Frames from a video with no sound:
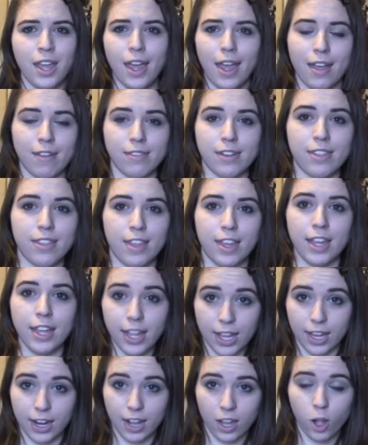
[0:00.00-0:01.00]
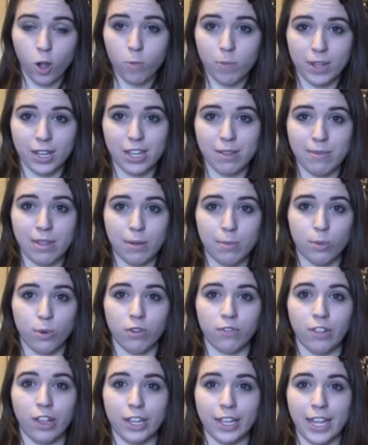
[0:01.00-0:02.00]
everything, and I hope I can make more
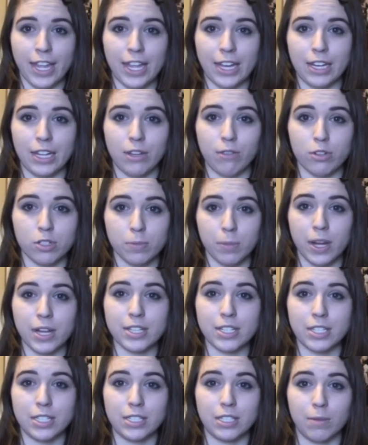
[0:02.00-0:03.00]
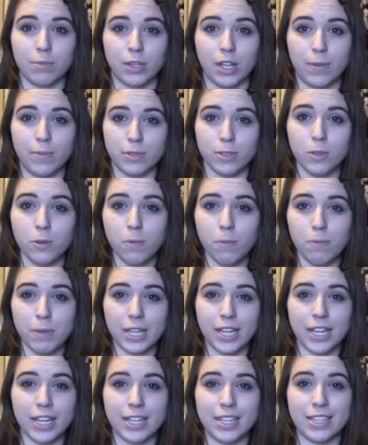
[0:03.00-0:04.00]
Vlogcandy responses sometime soon,
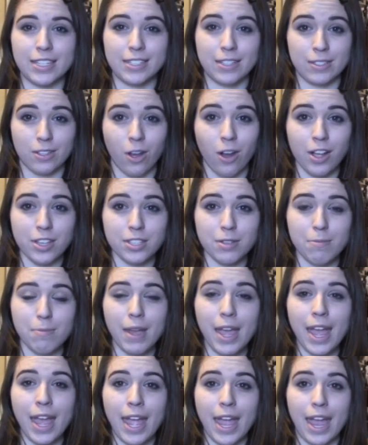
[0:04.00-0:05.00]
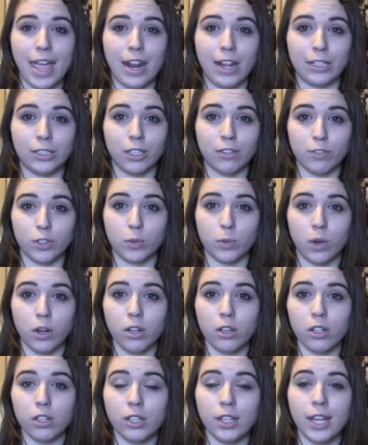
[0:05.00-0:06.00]
because it's awesome, and I love you
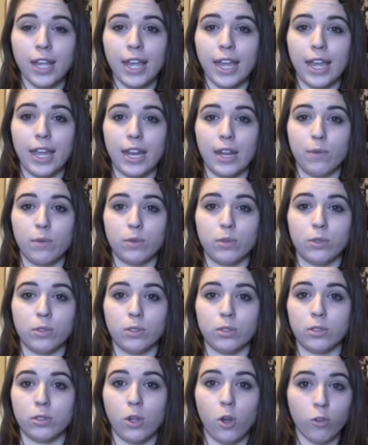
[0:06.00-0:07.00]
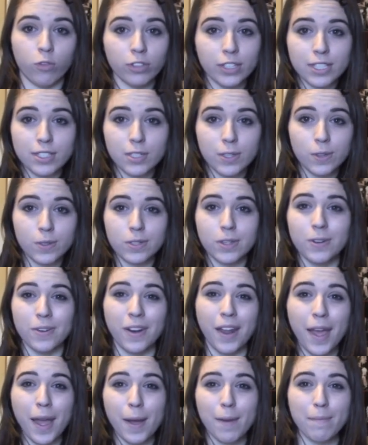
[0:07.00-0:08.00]
all, and I will hopefully see you soon.
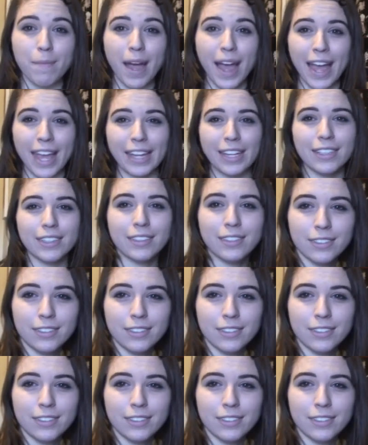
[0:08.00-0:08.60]
Bye!